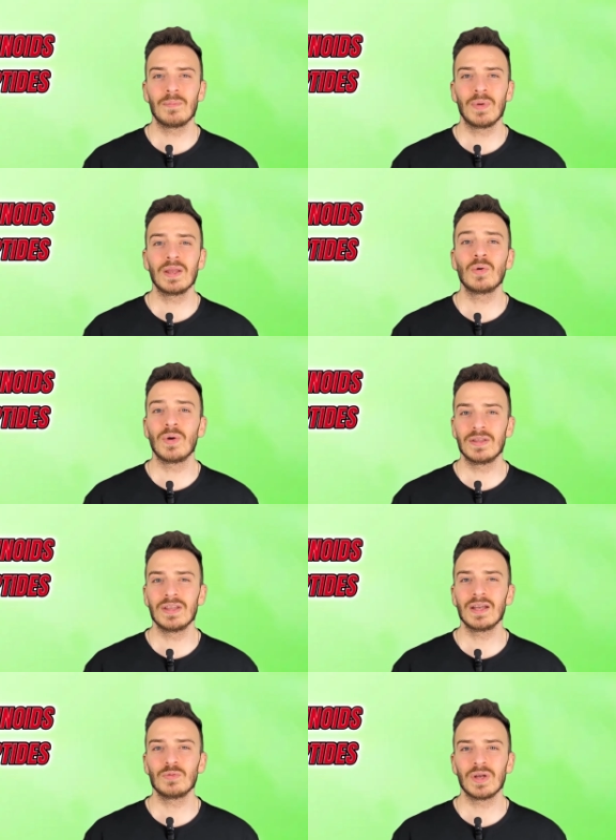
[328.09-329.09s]
Retinoids
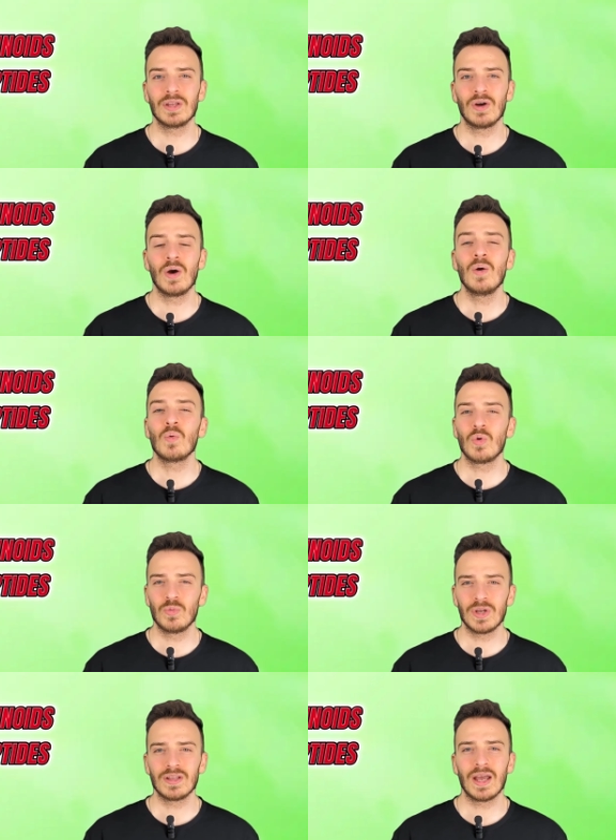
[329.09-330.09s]
like retinol
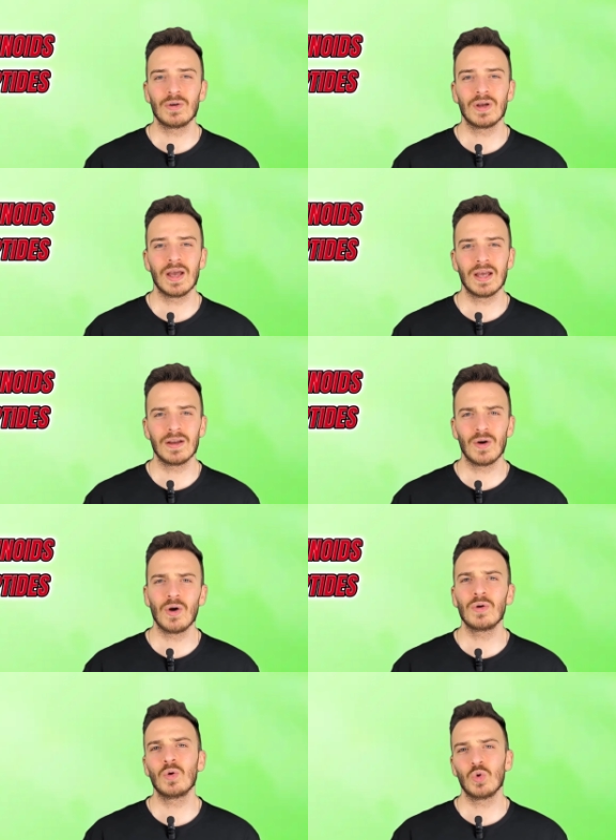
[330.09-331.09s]
or retinaldehyde
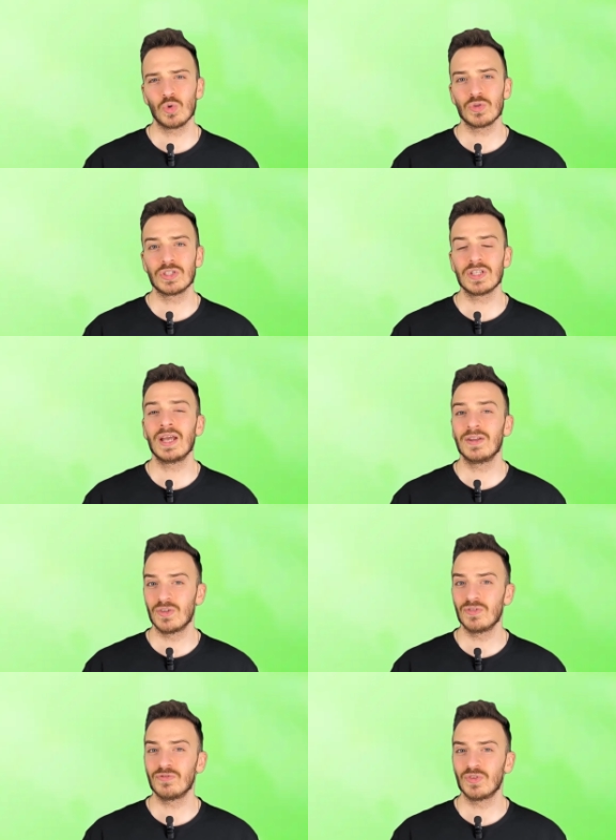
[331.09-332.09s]
are the gold
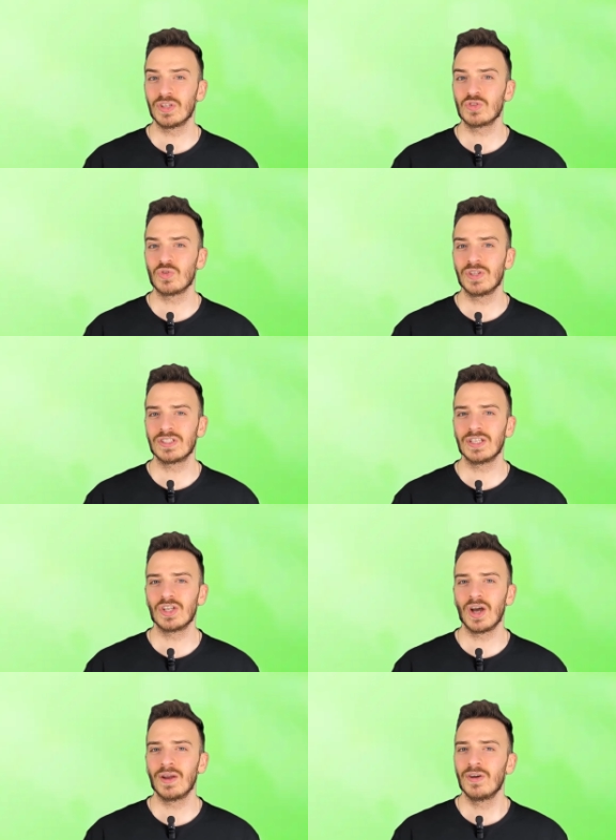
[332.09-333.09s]
standard for increasing
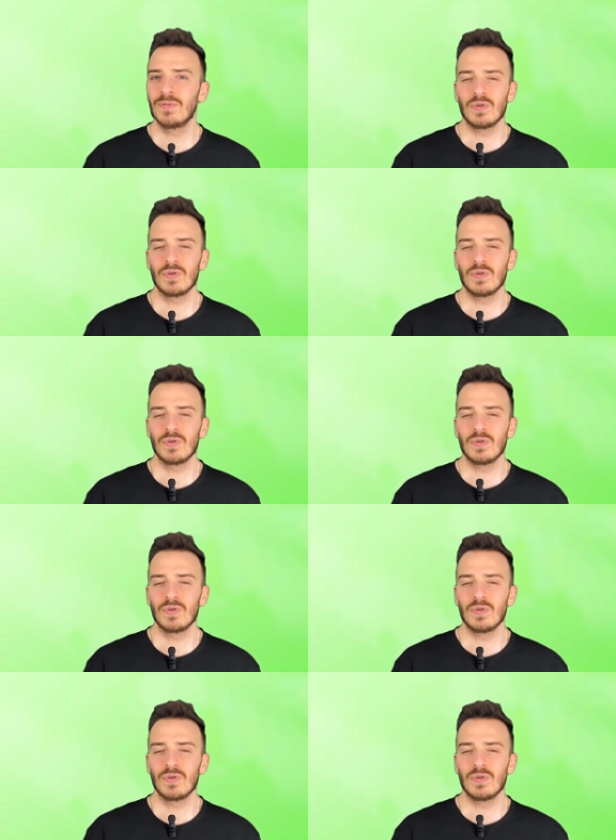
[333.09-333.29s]
collagen